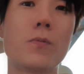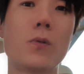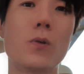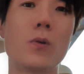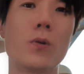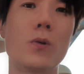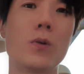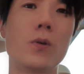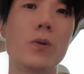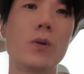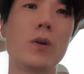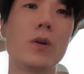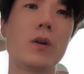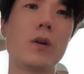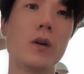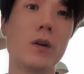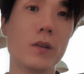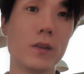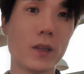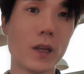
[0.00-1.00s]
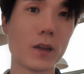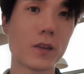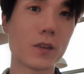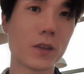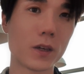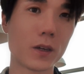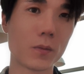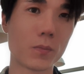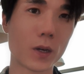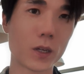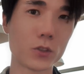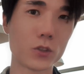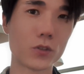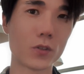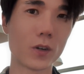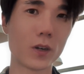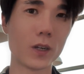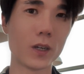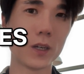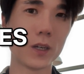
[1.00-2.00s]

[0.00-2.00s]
for nothing eventually.